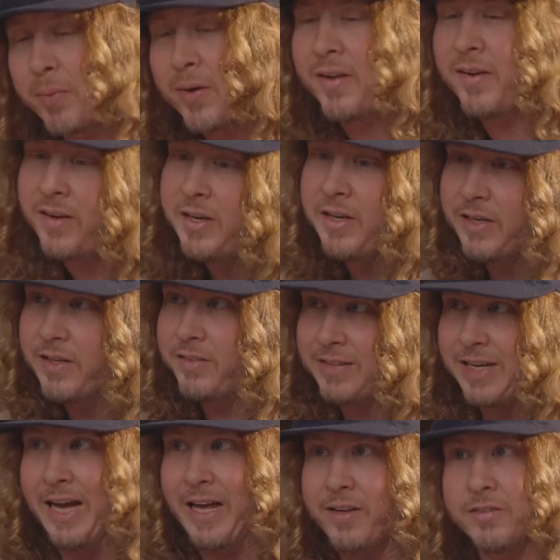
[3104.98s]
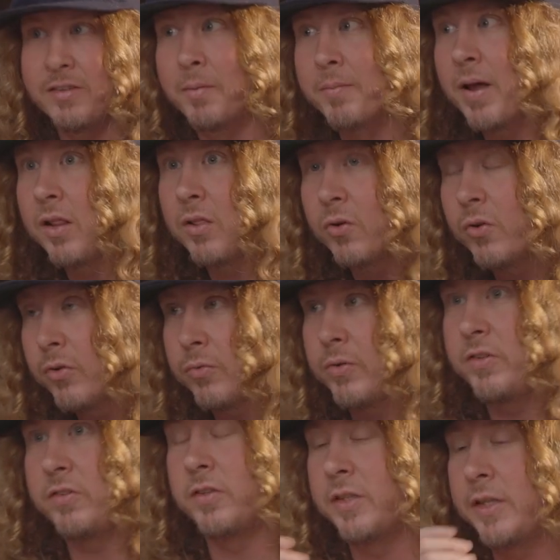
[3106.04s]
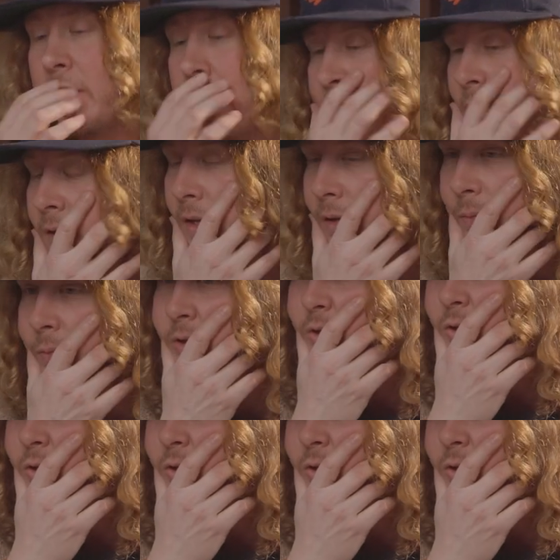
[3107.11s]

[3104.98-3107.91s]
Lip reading: but it's kind of something I learned recently. When